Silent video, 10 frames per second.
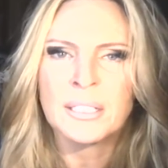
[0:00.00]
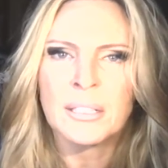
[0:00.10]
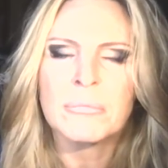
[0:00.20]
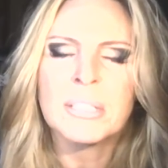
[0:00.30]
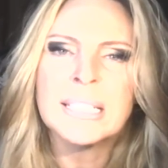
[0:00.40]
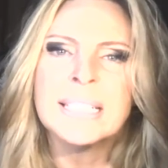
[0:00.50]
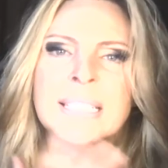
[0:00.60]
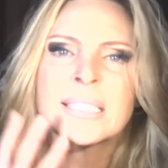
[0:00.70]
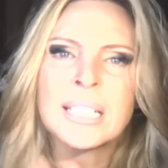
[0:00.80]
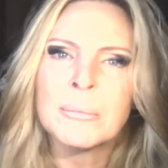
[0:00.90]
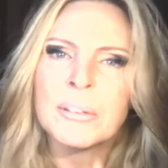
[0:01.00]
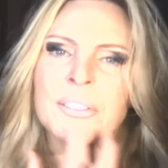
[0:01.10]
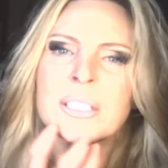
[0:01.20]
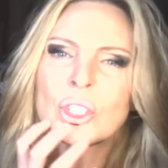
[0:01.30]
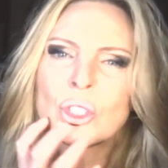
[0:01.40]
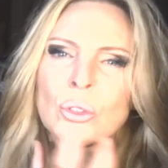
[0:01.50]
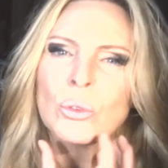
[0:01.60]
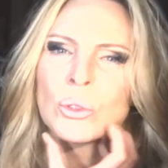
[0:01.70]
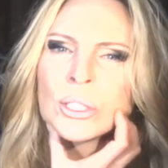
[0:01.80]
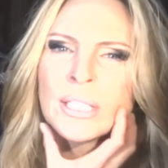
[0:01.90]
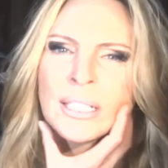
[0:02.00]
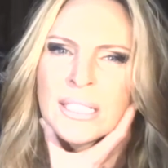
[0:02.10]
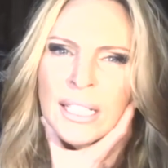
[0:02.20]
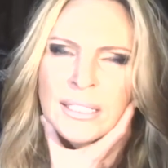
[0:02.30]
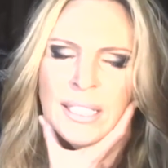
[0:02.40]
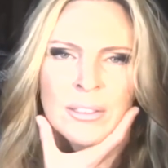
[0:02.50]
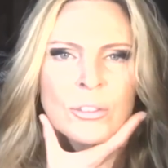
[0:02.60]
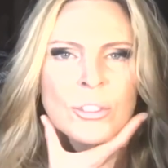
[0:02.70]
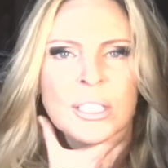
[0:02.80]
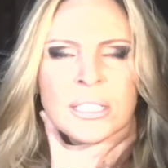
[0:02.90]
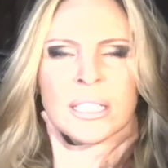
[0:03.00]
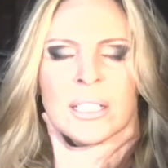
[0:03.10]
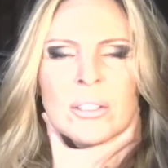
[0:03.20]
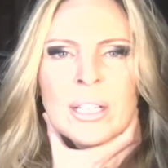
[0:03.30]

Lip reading: release some of these stored intense energies here